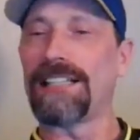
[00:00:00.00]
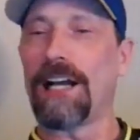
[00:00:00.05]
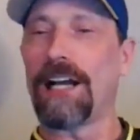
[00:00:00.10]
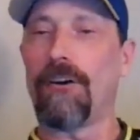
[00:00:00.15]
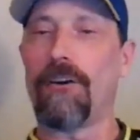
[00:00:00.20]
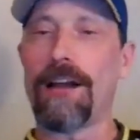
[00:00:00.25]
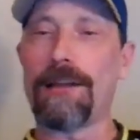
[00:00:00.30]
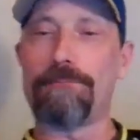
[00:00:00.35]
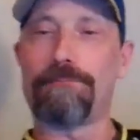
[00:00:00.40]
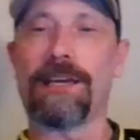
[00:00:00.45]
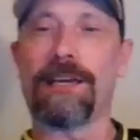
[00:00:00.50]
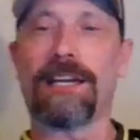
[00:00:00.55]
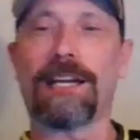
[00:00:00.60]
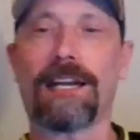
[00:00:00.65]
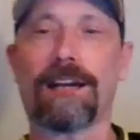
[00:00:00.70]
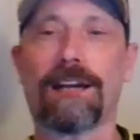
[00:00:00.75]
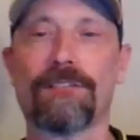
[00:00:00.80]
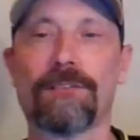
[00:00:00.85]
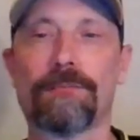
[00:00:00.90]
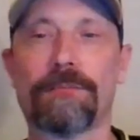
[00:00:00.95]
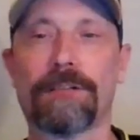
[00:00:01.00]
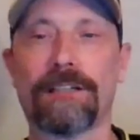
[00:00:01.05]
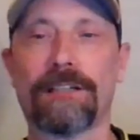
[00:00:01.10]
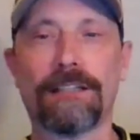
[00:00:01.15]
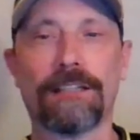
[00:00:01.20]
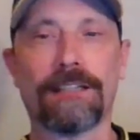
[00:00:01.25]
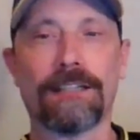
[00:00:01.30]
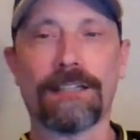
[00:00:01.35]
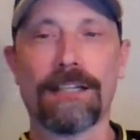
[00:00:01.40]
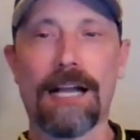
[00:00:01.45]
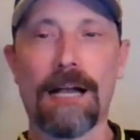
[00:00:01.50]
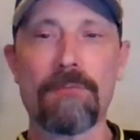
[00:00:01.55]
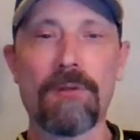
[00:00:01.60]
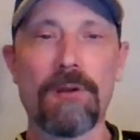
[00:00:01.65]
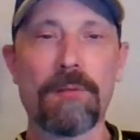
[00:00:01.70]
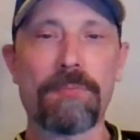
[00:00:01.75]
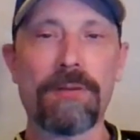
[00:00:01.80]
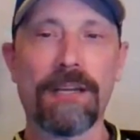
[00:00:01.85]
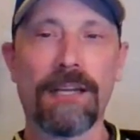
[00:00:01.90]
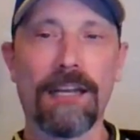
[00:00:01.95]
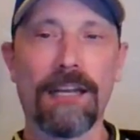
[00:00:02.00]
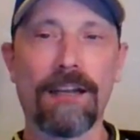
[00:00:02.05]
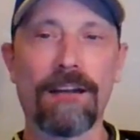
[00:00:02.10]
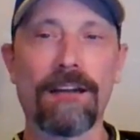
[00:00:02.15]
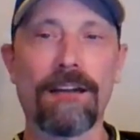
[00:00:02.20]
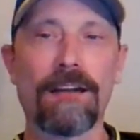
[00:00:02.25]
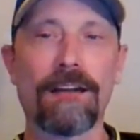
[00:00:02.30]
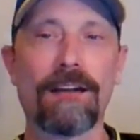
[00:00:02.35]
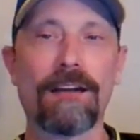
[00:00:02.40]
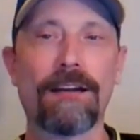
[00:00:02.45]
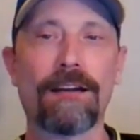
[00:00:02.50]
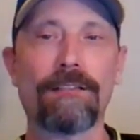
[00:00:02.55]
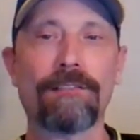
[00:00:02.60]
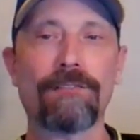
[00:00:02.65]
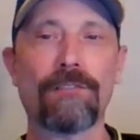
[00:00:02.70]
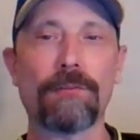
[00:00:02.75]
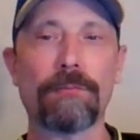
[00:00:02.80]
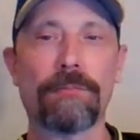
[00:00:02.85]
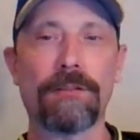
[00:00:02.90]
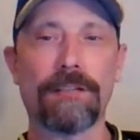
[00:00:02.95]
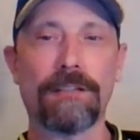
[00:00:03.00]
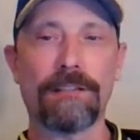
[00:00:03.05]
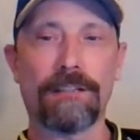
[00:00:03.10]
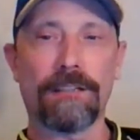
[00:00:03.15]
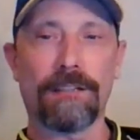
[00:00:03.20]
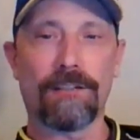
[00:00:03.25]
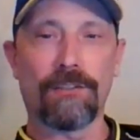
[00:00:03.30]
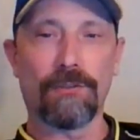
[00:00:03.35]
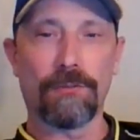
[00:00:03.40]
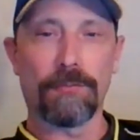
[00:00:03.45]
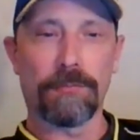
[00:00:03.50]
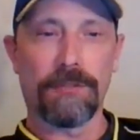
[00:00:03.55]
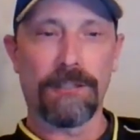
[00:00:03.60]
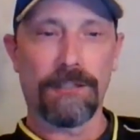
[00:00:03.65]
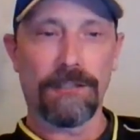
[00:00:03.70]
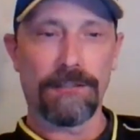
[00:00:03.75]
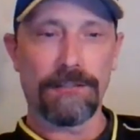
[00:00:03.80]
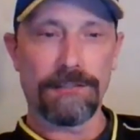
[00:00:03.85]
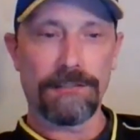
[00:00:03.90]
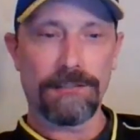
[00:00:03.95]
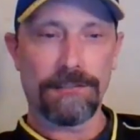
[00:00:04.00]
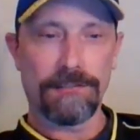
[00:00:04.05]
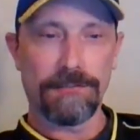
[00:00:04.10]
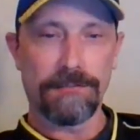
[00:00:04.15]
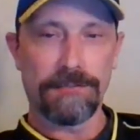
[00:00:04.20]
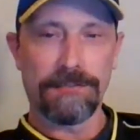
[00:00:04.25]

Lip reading: how I pick everybody. I'm going to pick everybody that Coop does.